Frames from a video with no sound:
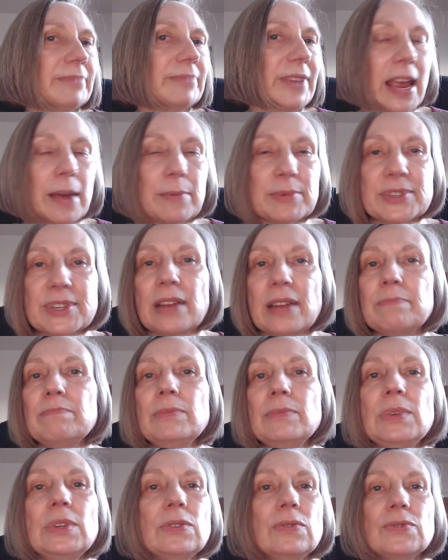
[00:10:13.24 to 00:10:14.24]
Amazon
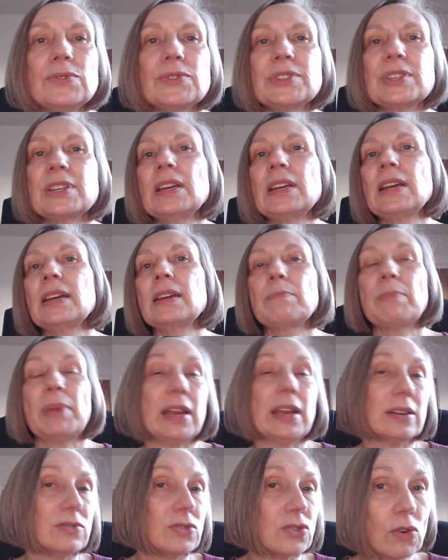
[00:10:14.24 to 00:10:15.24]
Music,
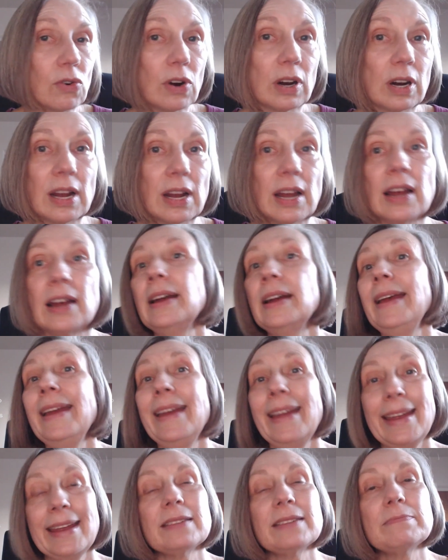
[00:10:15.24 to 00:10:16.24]
Pandora,
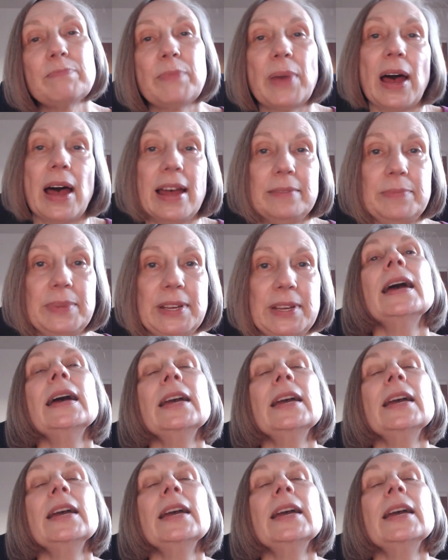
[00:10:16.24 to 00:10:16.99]
and Podbean.